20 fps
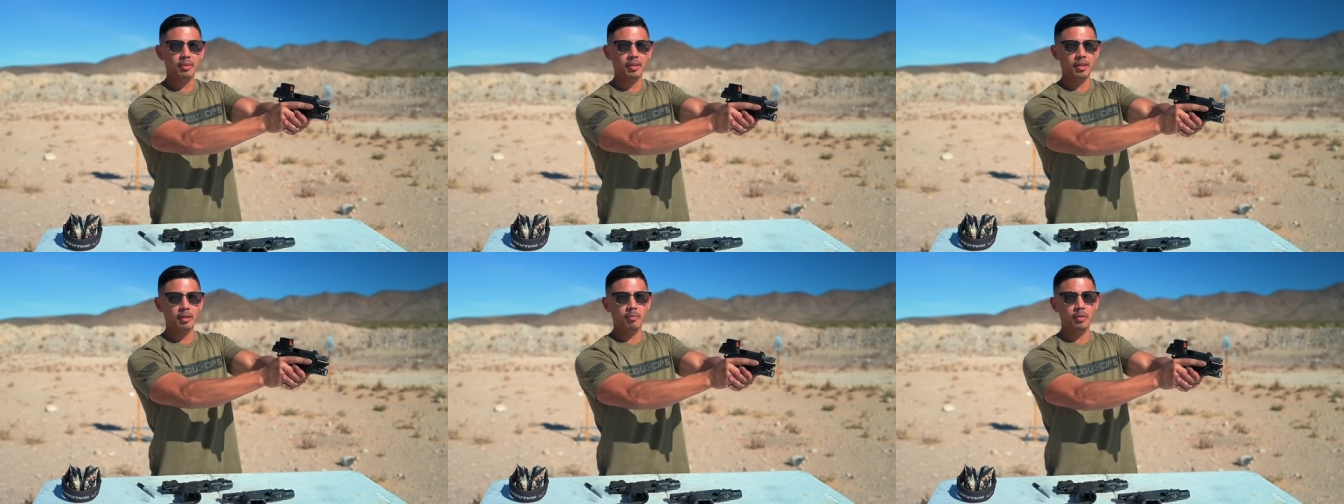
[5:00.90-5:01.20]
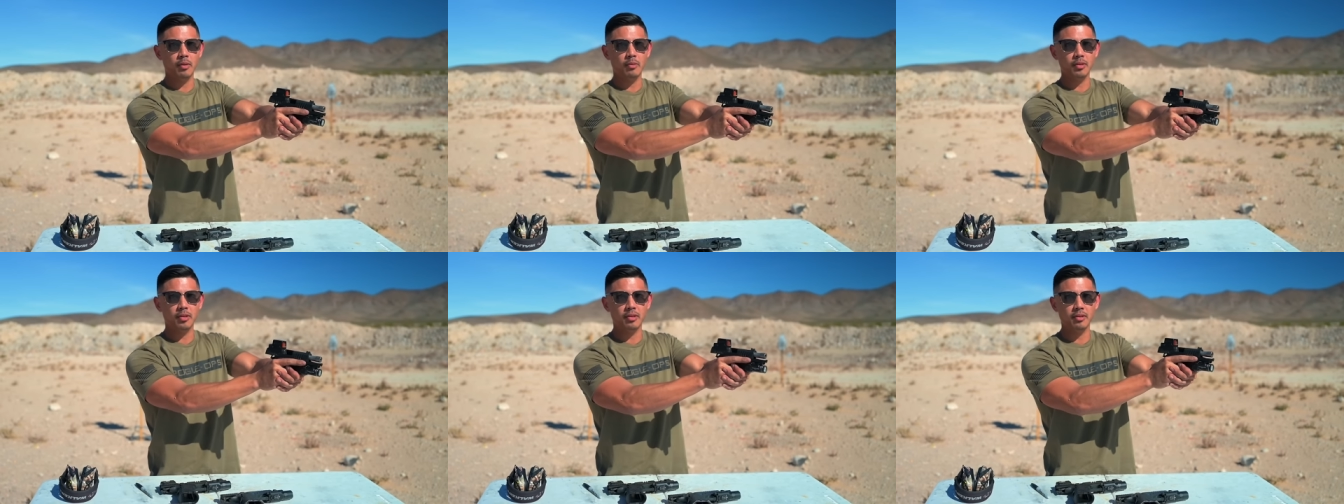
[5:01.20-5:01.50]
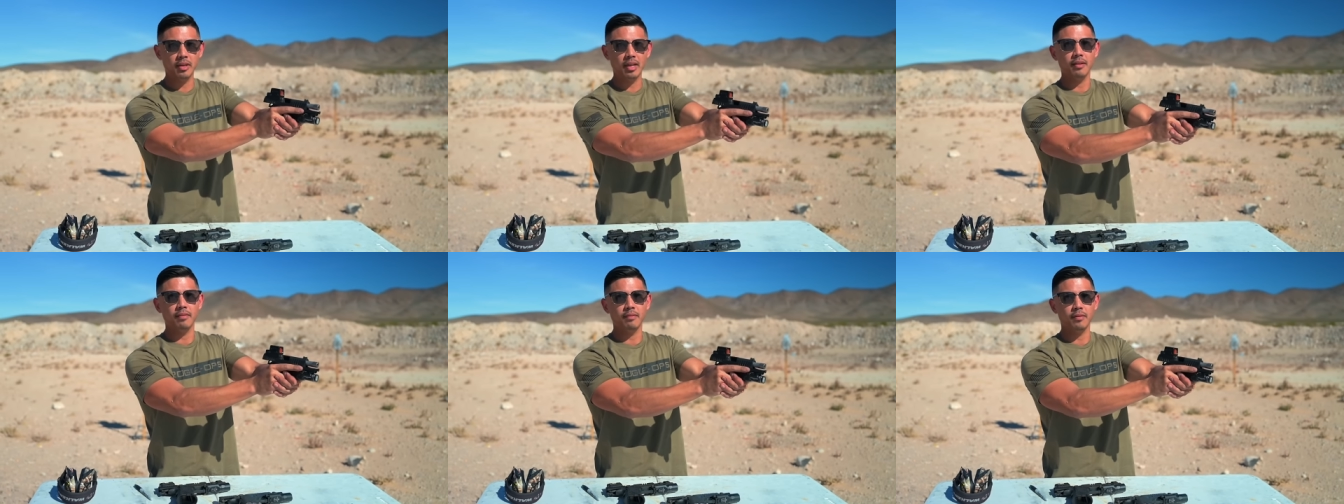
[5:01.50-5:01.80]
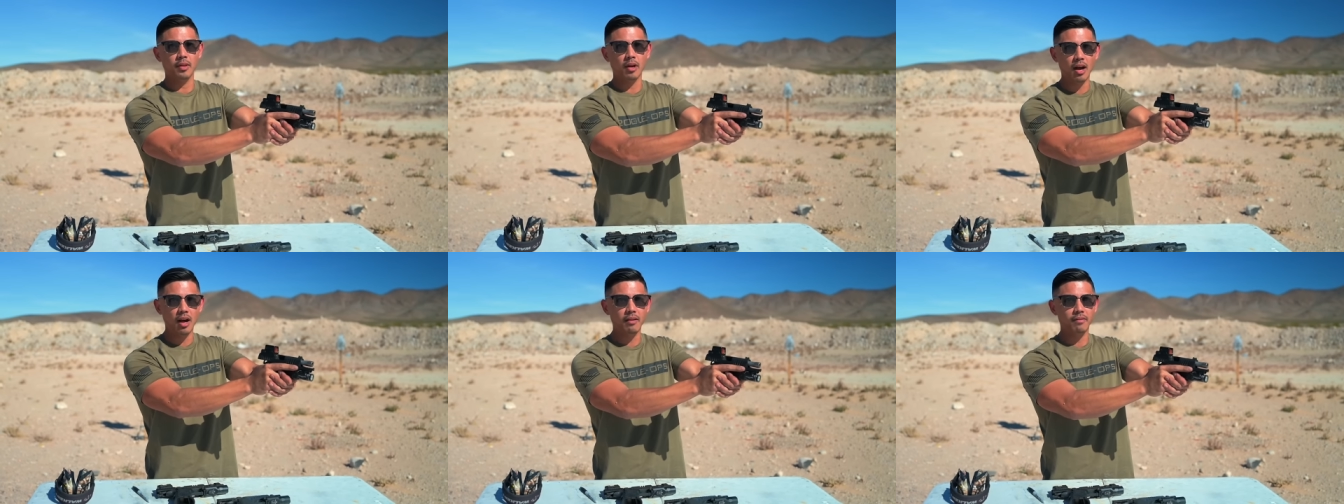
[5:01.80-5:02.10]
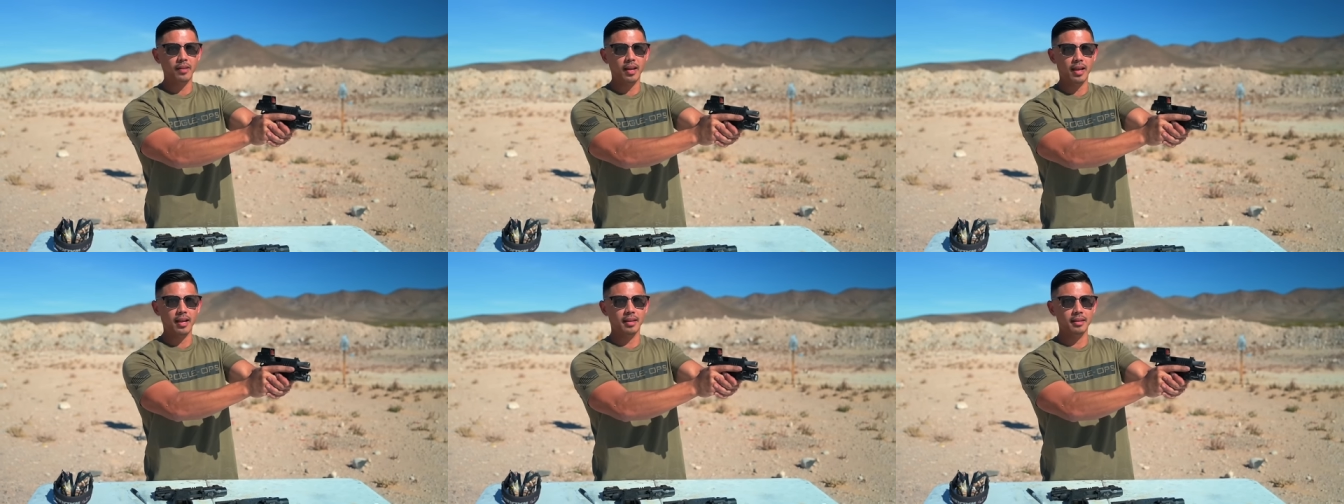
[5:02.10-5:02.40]
a little bit with your left
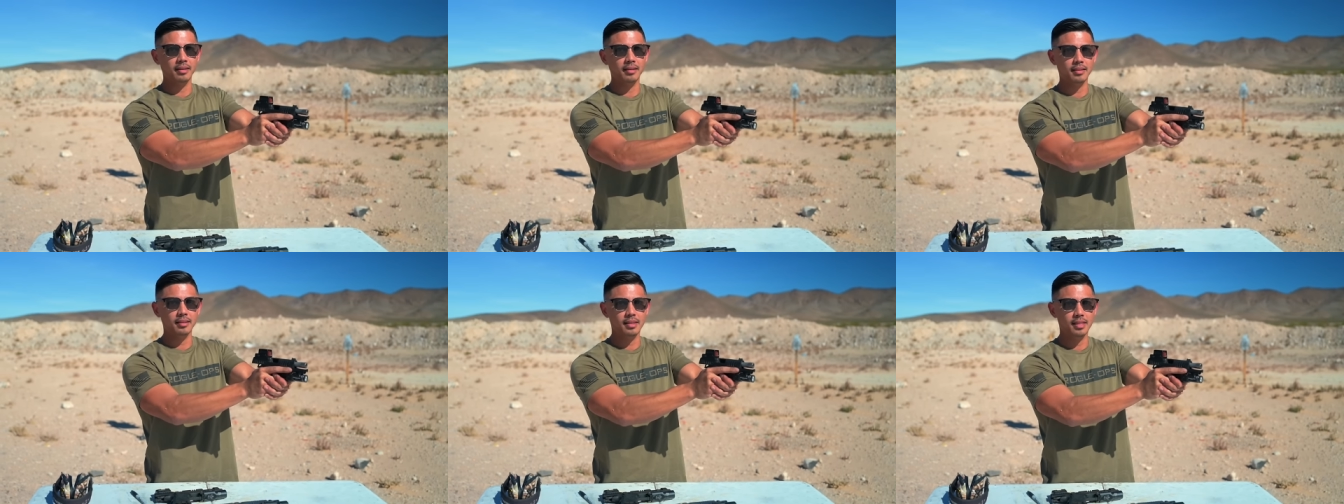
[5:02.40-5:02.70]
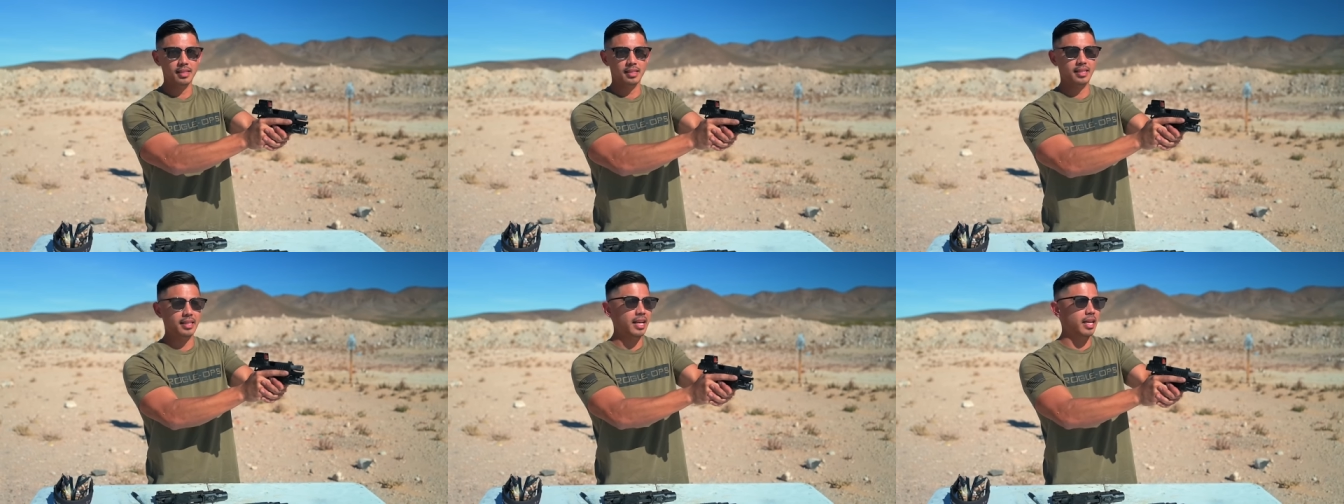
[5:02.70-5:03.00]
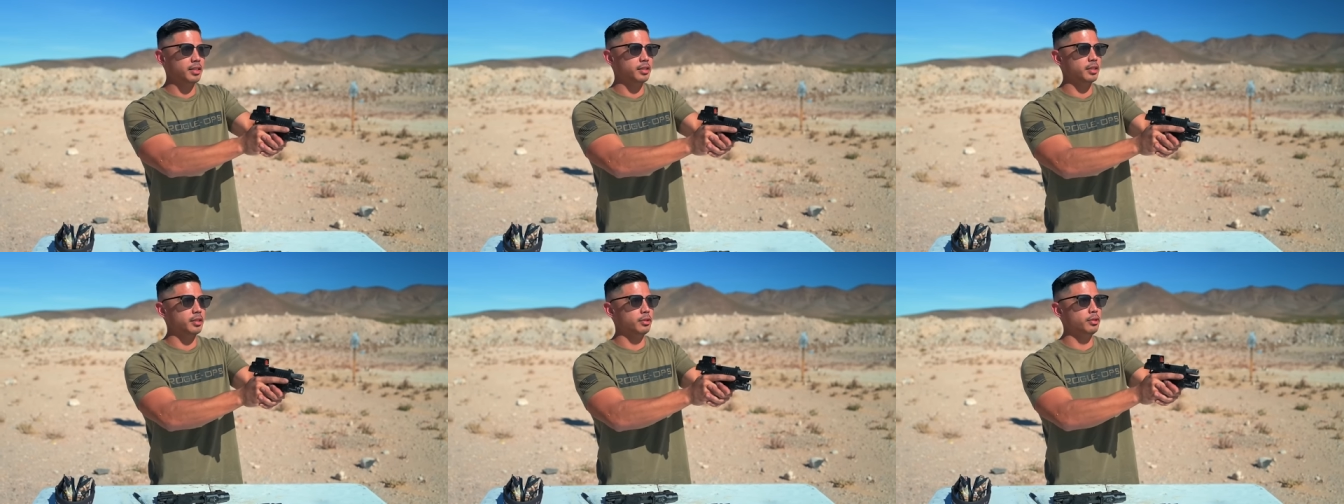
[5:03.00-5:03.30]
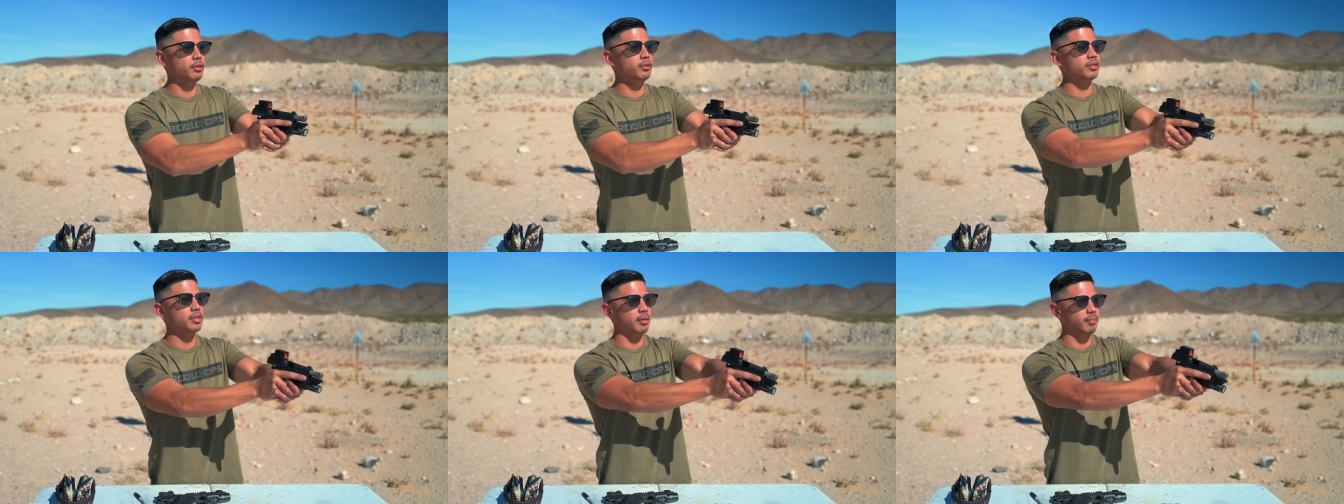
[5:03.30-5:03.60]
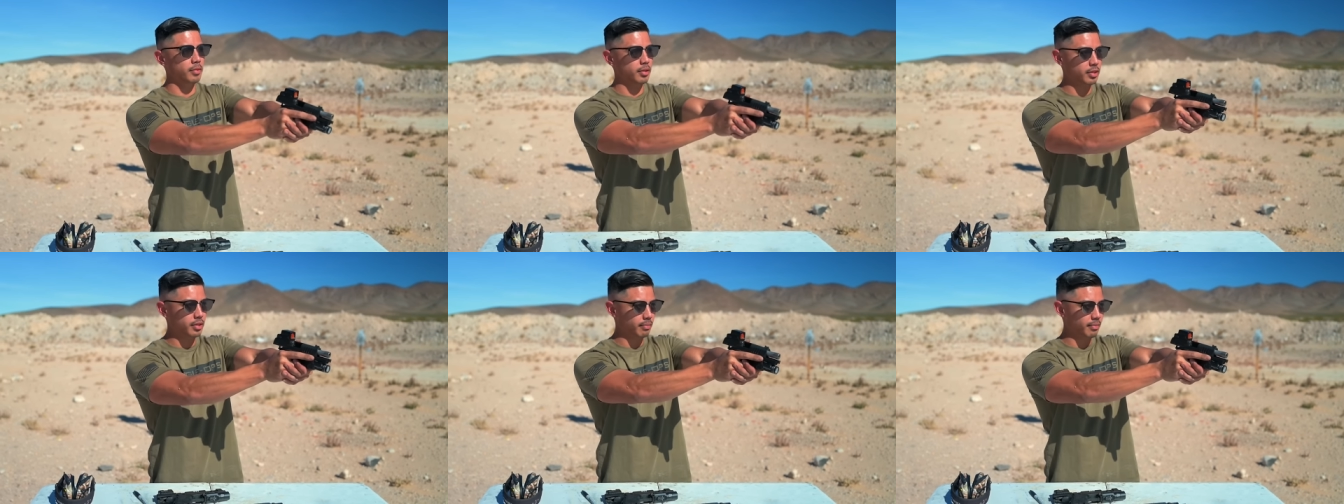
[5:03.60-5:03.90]
off hand because it can actually do
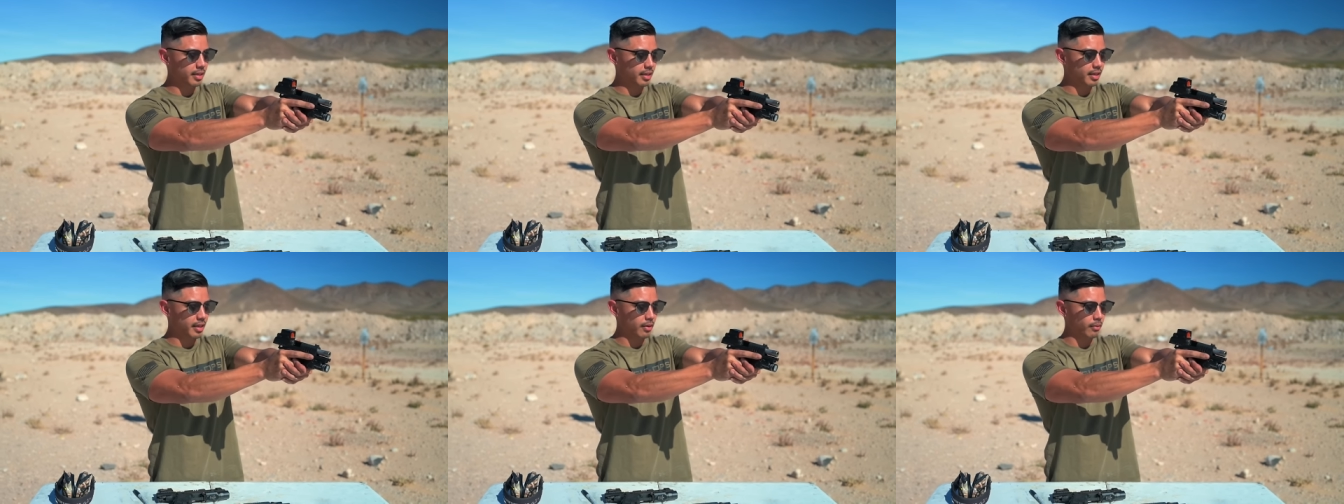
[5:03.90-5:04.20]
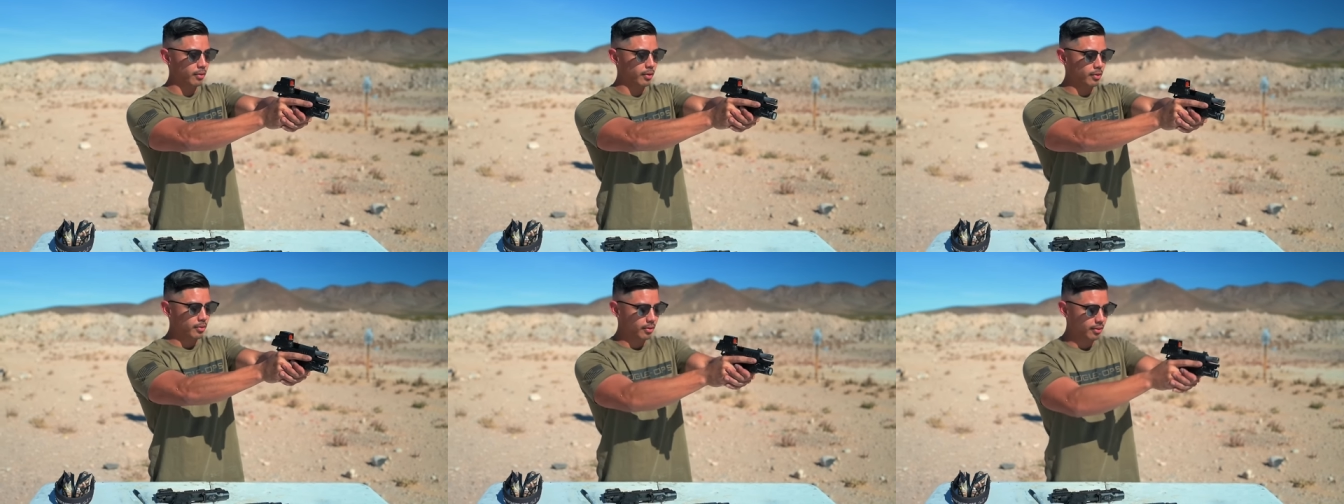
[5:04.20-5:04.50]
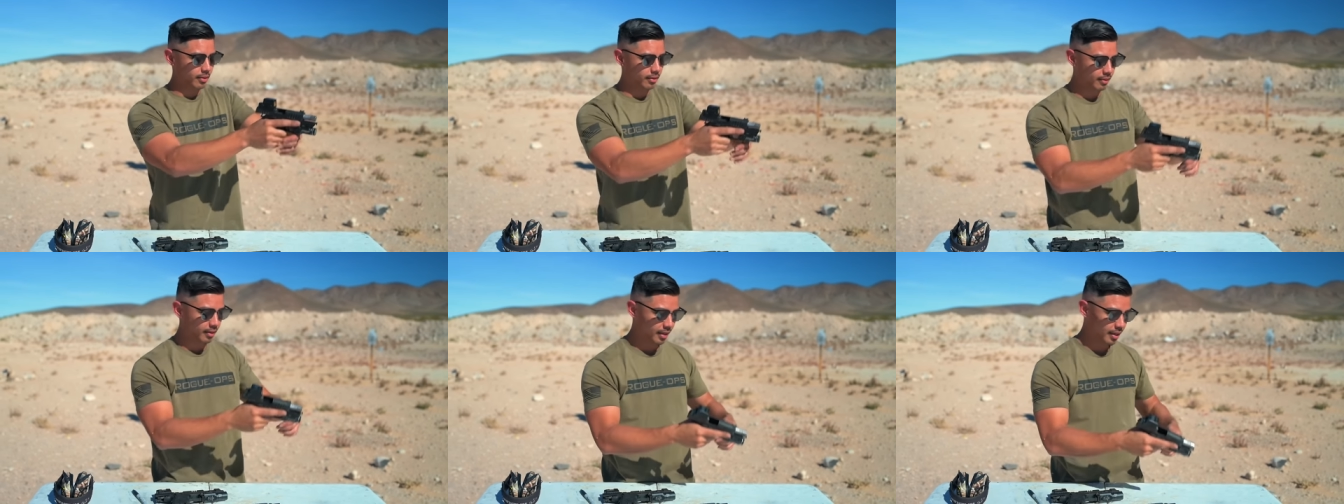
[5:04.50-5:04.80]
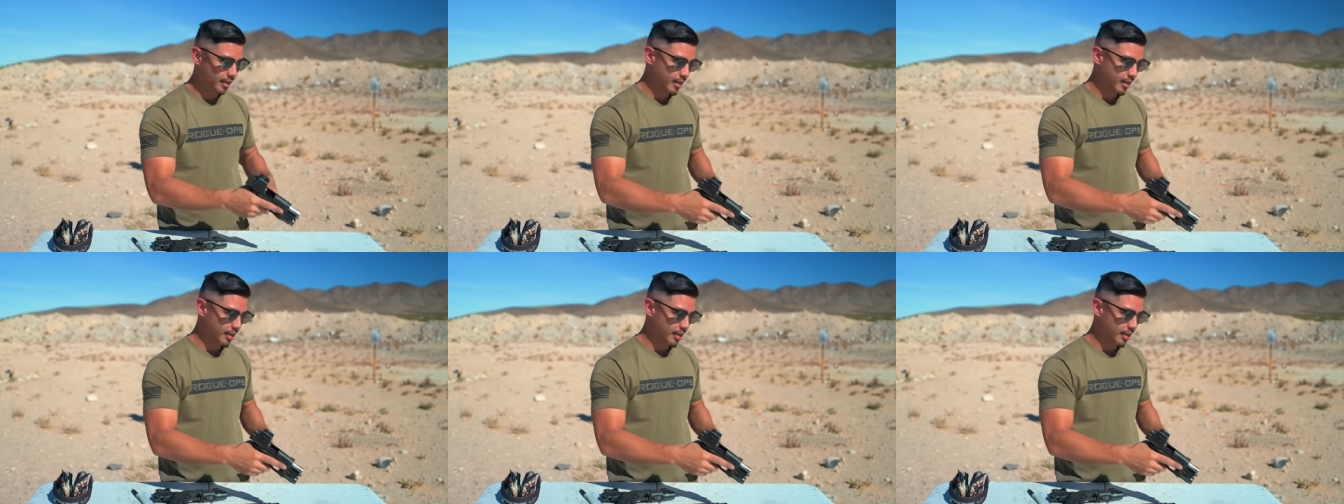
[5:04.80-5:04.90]
something to mitigate recoil.